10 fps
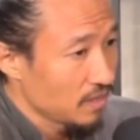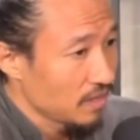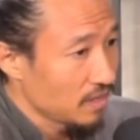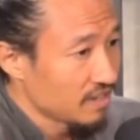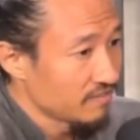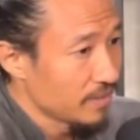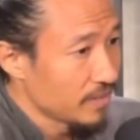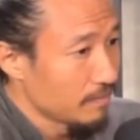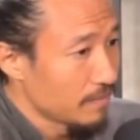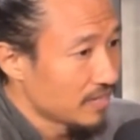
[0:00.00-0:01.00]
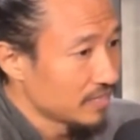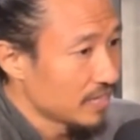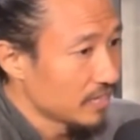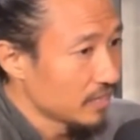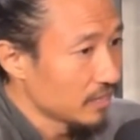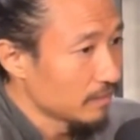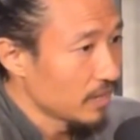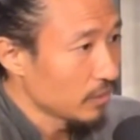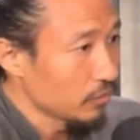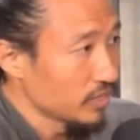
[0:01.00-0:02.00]
I've been meditating
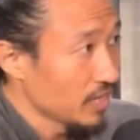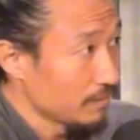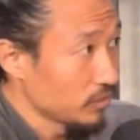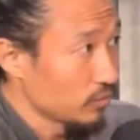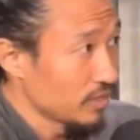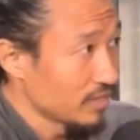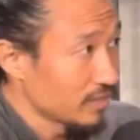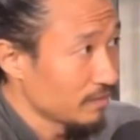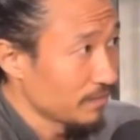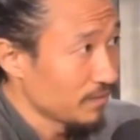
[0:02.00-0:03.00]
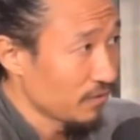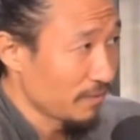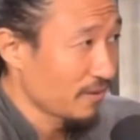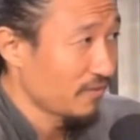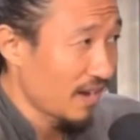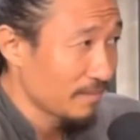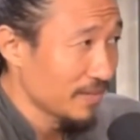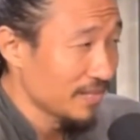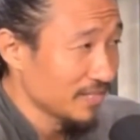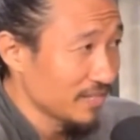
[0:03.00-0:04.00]
about 3 times a week for about 5
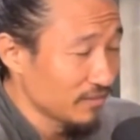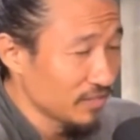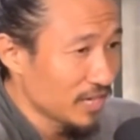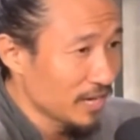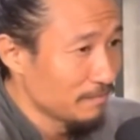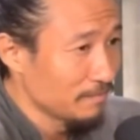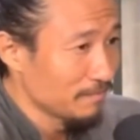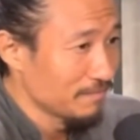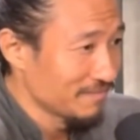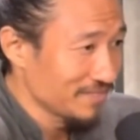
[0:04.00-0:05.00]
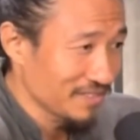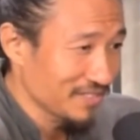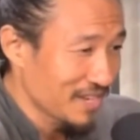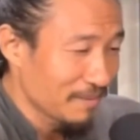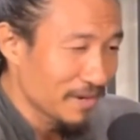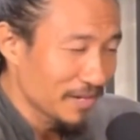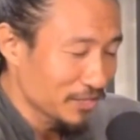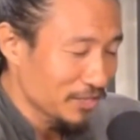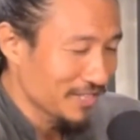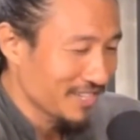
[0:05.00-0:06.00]
minutes every time. Well, it's not
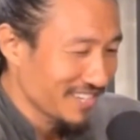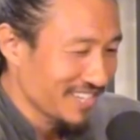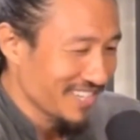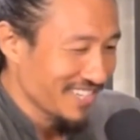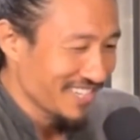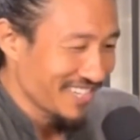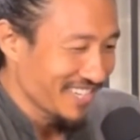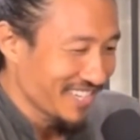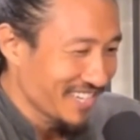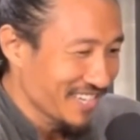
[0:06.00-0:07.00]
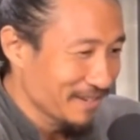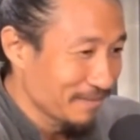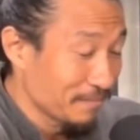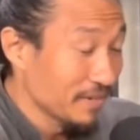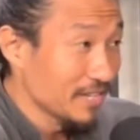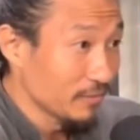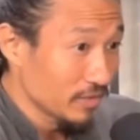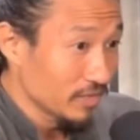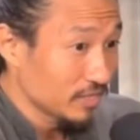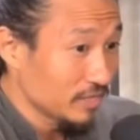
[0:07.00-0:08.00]
much, but
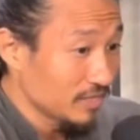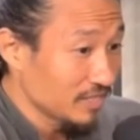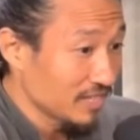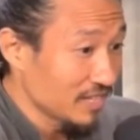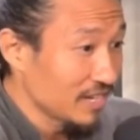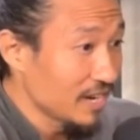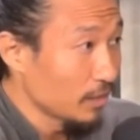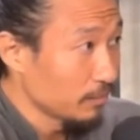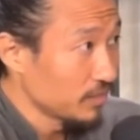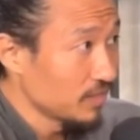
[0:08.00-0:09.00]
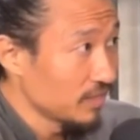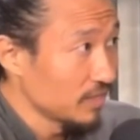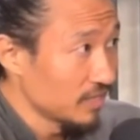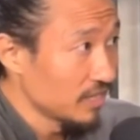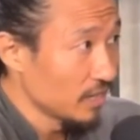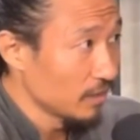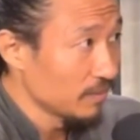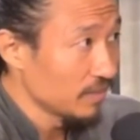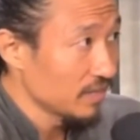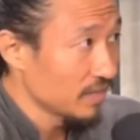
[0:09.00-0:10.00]
it helped. It did help.
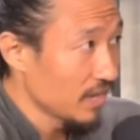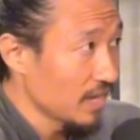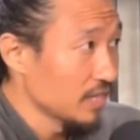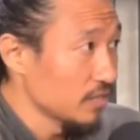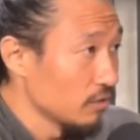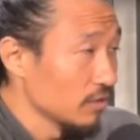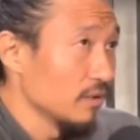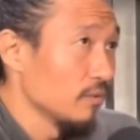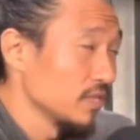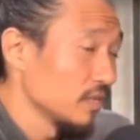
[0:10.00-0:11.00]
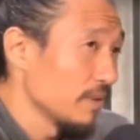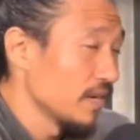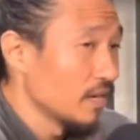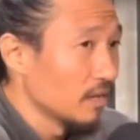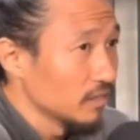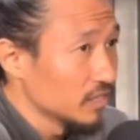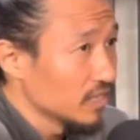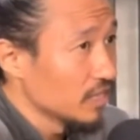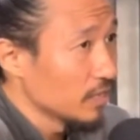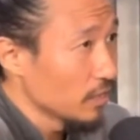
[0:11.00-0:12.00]
And the yoga was about
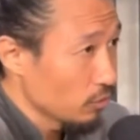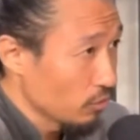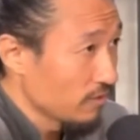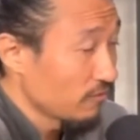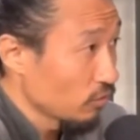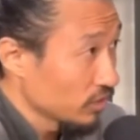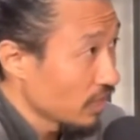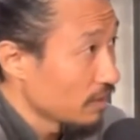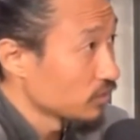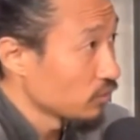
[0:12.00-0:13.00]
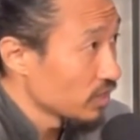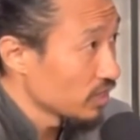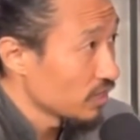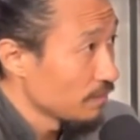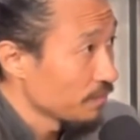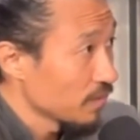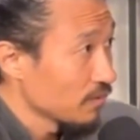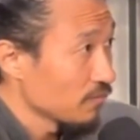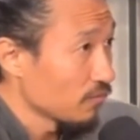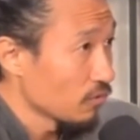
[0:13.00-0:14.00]
3 to 4 times a week
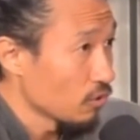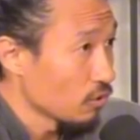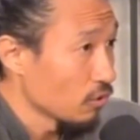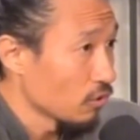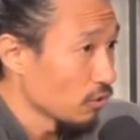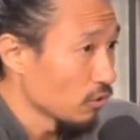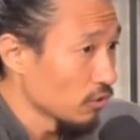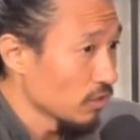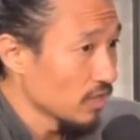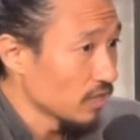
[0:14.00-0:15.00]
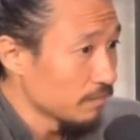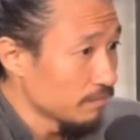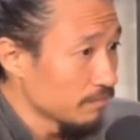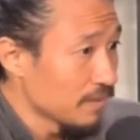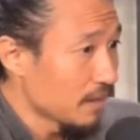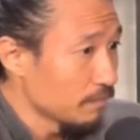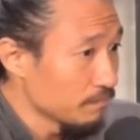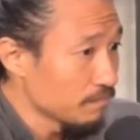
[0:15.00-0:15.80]
for about